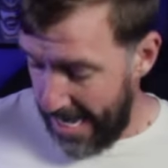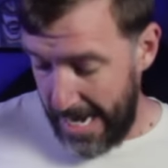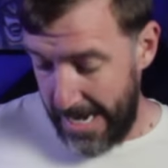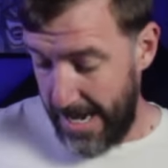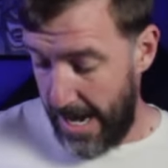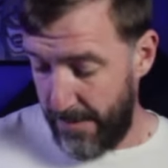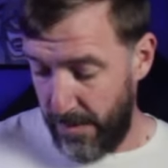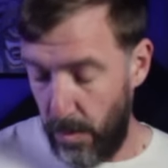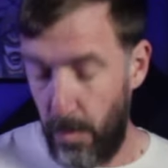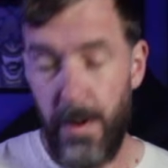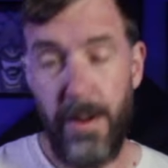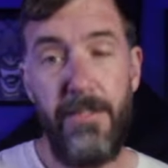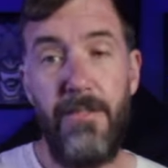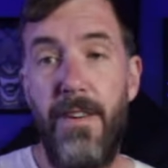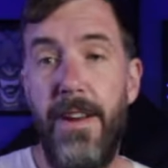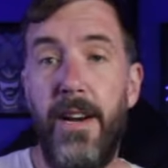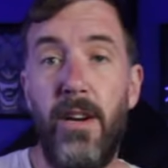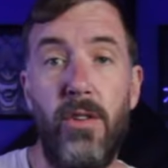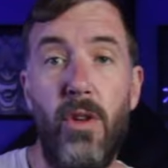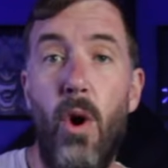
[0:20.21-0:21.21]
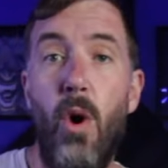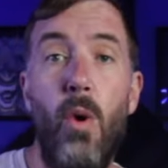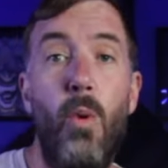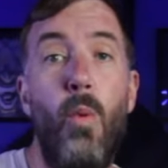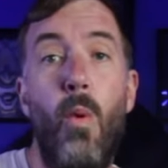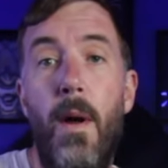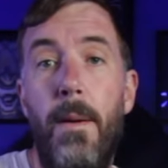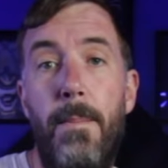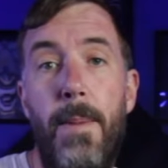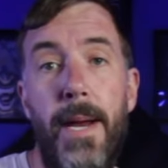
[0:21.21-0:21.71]
Never would have figured the whole
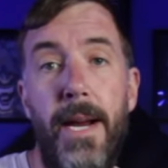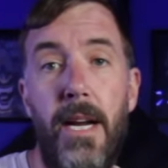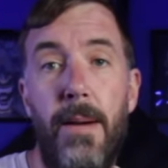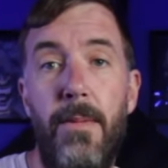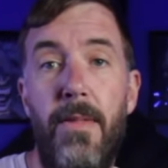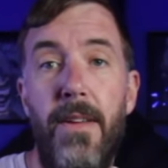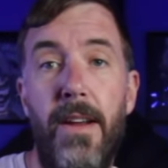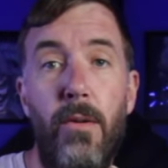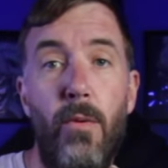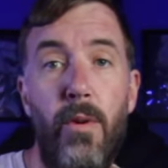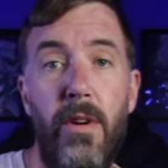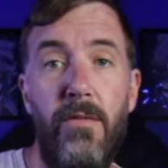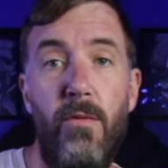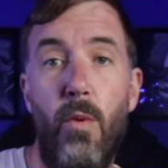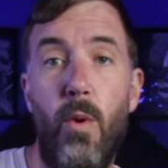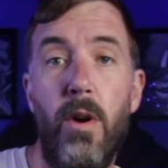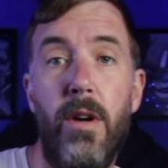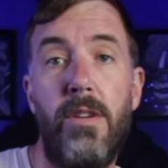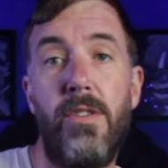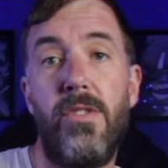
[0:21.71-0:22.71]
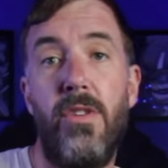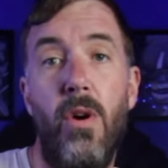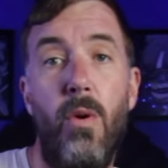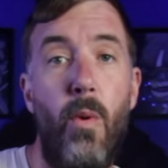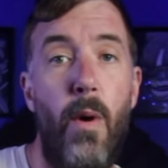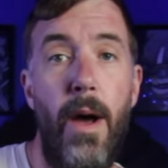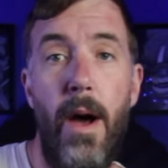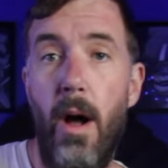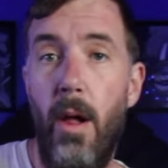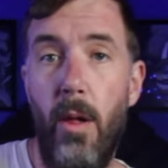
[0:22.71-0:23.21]
one pickup thing would have worked so
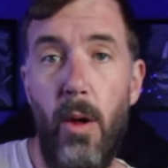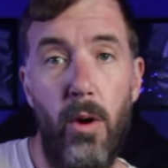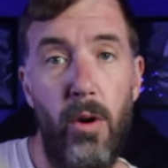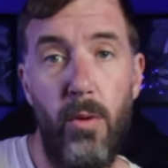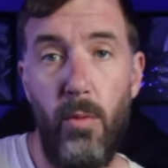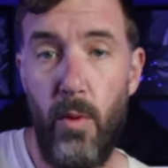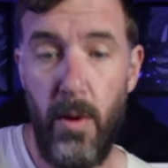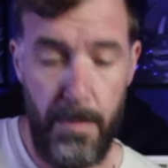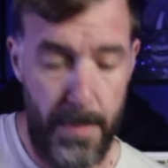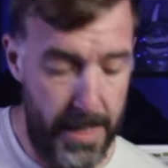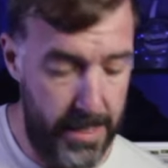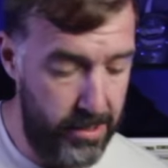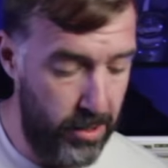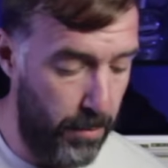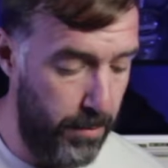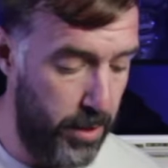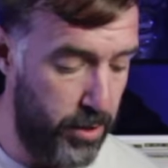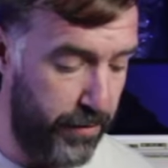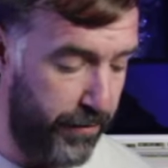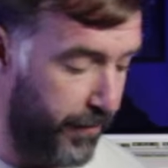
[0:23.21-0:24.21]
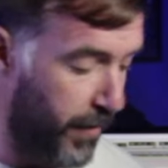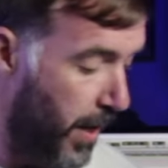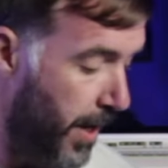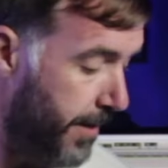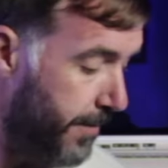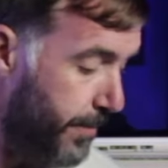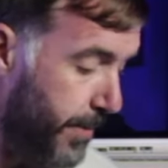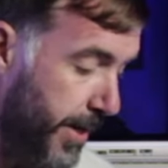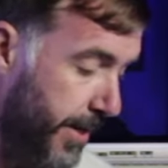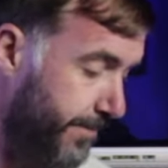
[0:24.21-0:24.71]
well or would be so much
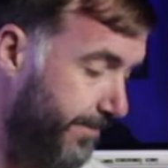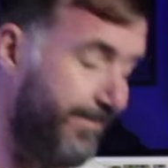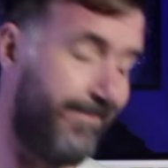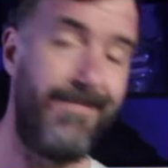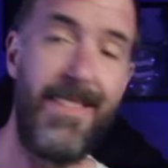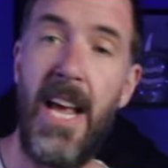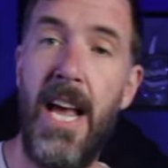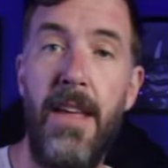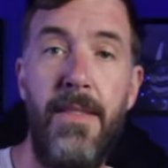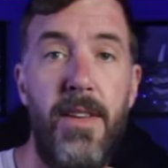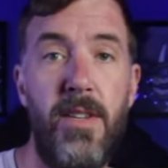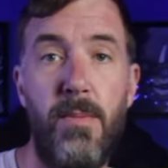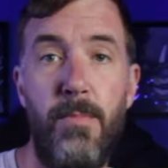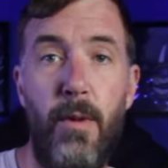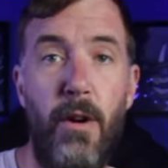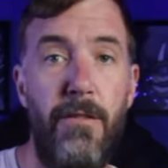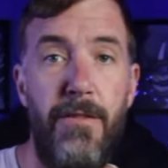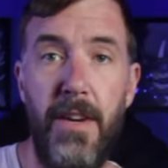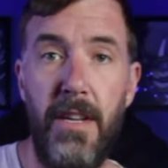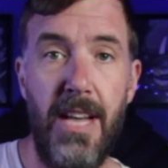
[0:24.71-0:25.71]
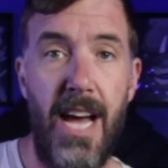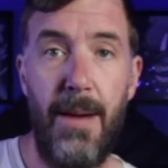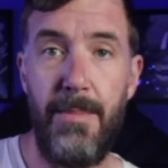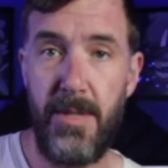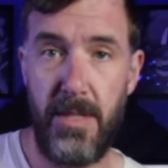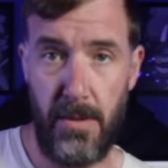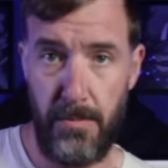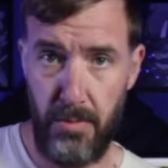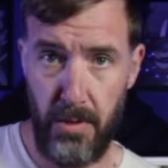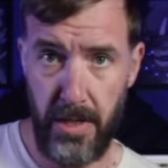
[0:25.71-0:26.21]
fun, but this Murphy Lab
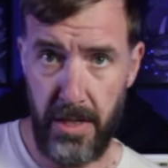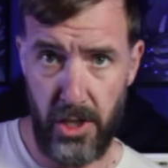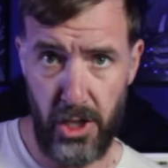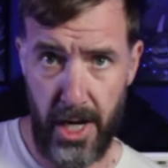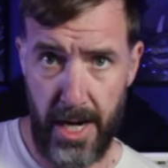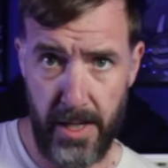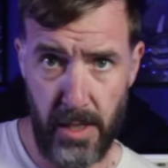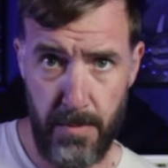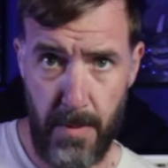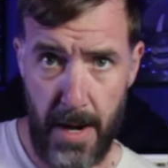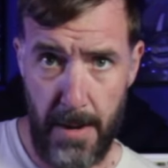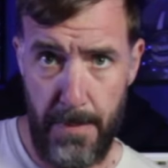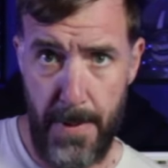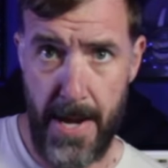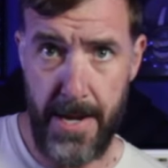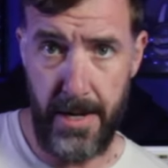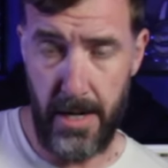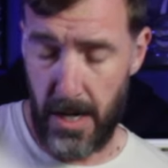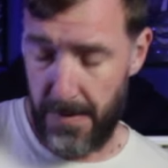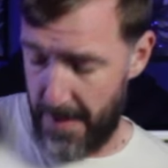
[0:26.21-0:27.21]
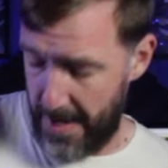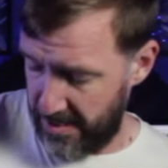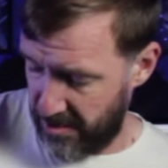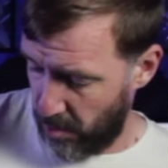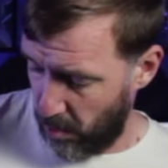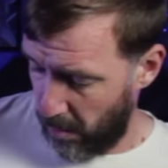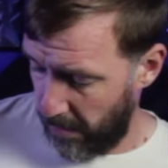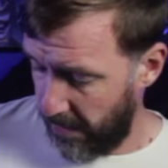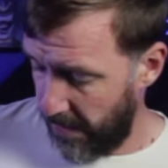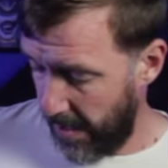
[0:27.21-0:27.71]
has completely changed my opinion on that
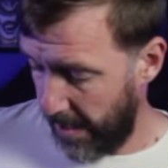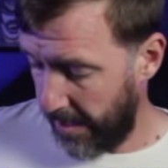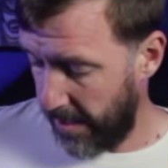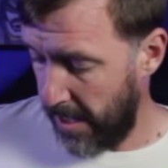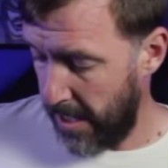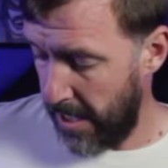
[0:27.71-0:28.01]
sort of thing.